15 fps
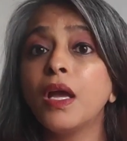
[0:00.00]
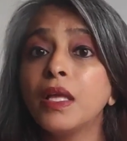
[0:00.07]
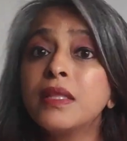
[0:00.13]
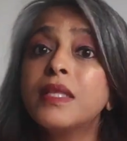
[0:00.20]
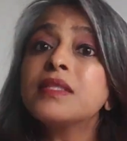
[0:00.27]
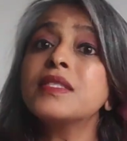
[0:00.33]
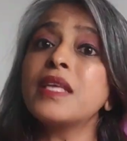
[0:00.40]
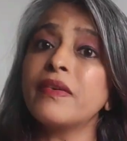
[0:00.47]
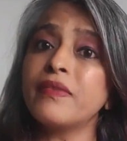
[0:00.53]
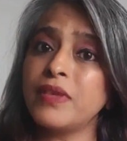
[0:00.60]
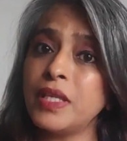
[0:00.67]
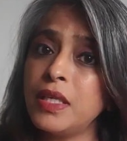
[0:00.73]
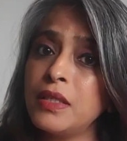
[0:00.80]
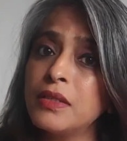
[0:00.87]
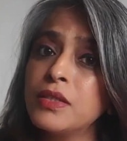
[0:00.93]
In this
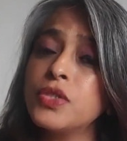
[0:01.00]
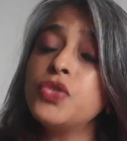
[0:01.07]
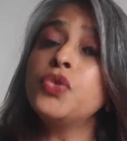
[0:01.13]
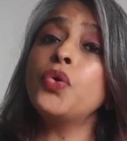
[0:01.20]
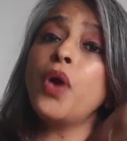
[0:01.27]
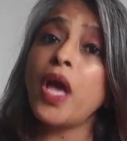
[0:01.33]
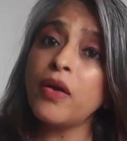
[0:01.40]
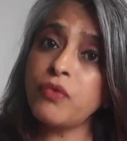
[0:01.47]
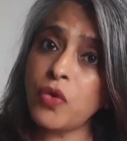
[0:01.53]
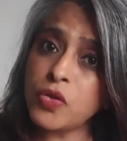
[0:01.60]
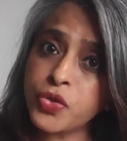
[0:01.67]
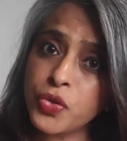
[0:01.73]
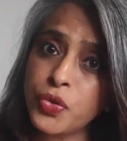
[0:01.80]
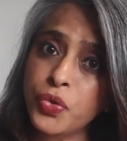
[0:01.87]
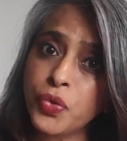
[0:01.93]
7 years you have
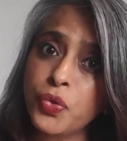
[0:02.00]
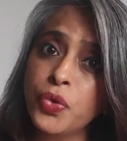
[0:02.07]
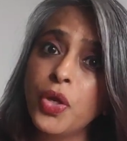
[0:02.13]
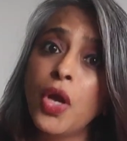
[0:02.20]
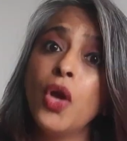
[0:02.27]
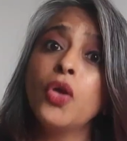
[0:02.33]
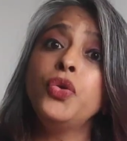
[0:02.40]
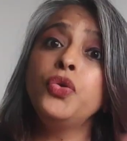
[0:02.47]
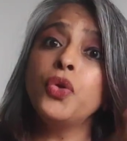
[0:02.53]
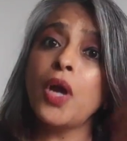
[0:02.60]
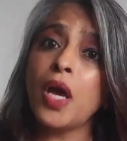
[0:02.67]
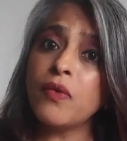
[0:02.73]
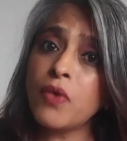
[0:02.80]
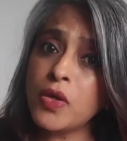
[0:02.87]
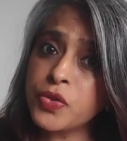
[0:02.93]
also grown, you
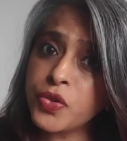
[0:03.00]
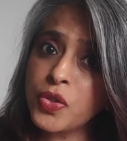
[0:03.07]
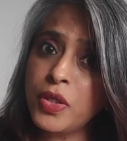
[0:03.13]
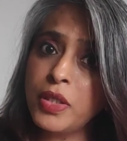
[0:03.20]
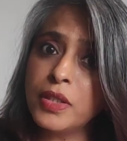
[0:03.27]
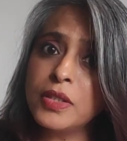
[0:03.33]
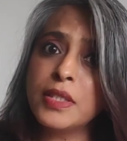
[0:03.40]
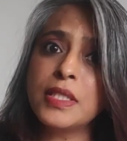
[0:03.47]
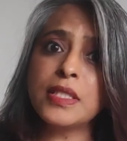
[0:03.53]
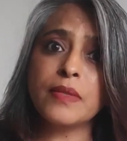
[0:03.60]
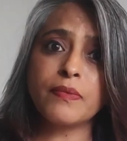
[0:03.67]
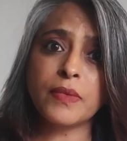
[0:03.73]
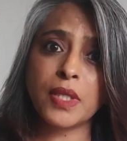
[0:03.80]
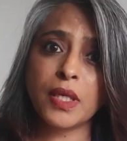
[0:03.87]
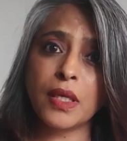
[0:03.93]
have also learned
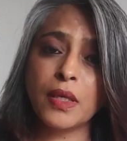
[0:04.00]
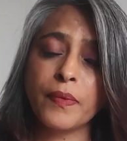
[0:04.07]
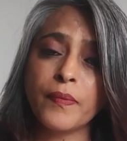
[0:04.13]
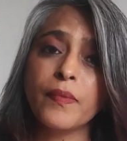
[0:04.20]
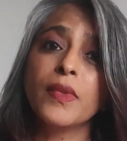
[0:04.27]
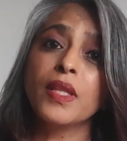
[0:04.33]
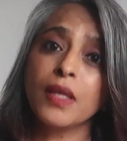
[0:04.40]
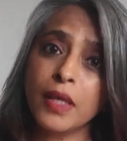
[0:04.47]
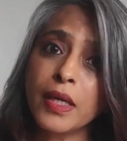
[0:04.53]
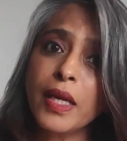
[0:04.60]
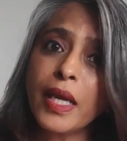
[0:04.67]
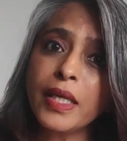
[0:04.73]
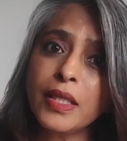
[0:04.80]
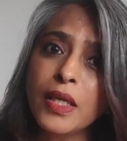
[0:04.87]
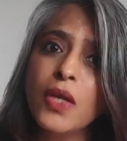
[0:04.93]
something,
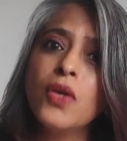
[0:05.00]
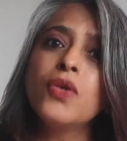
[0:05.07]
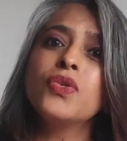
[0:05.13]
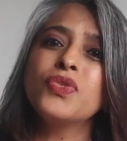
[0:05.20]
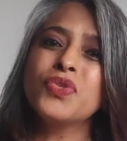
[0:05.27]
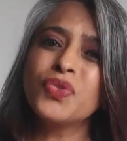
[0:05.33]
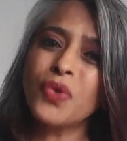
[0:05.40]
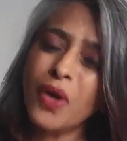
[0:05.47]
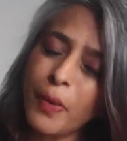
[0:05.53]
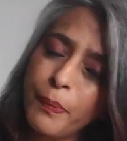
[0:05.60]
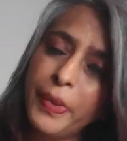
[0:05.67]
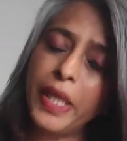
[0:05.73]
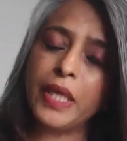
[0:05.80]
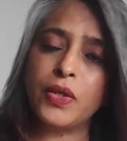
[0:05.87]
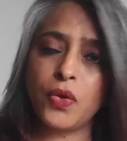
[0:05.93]
right? So
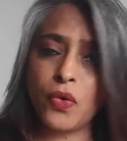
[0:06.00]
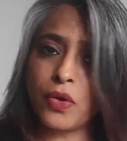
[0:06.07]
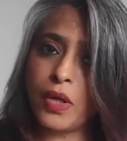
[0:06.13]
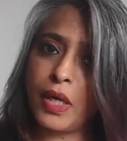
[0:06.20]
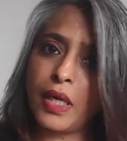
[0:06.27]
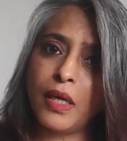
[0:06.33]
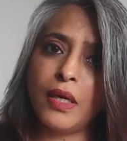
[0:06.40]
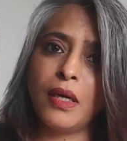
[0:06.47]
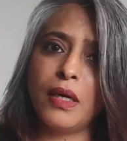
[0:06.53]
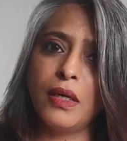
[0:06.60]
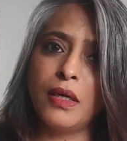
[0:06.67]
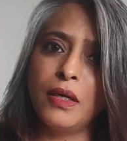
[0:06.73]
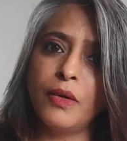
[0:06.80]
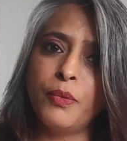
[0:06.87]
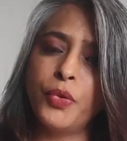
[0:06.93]
update your
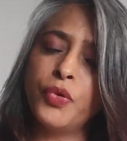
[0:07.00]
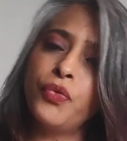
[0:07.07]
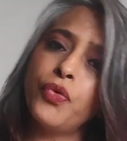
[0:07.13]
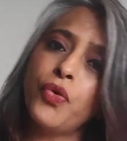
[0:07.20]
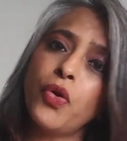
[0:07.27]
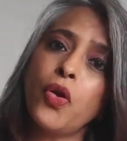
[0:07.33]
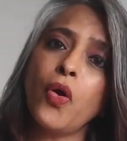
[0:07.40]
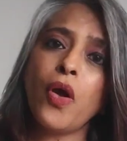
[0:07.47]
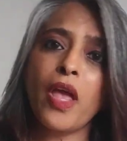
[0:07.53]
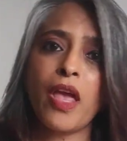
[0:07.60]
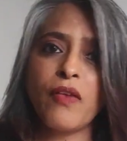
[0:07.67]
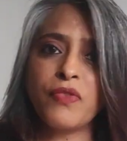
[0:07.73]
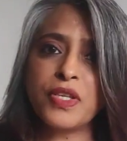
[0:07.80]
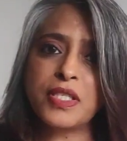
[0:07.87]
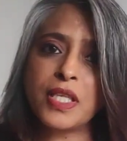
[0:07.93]
portfolio
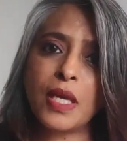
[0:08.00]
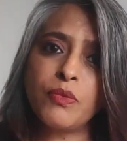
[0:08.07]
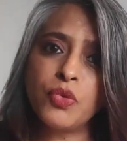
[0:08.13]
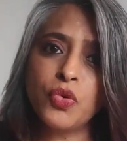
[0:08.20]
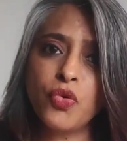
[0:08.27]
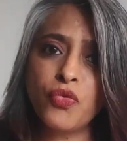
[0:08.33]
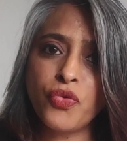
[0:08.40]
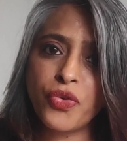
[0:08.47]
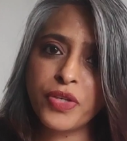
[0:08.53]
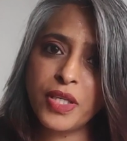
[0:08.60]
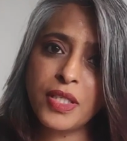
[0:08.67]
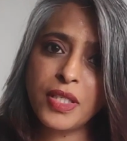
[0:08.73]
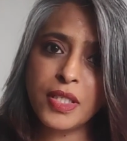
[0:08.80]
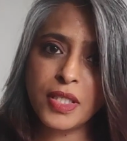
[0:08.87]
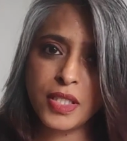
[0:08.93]
every time you go for
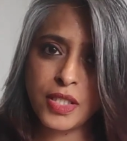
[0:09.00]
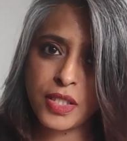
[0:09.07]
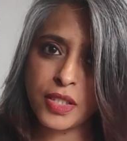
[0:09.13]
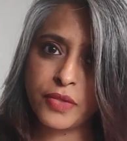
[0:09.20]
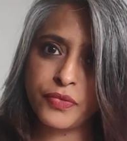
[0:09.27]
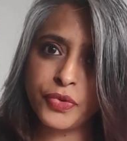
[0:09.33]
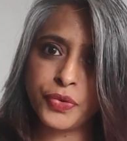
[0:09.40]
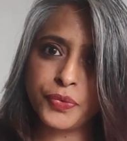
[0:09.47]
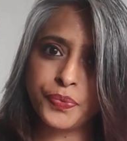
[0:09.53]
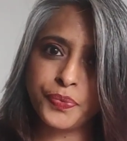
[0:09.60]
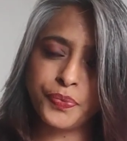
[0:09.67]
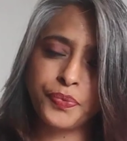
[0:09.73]
an interview.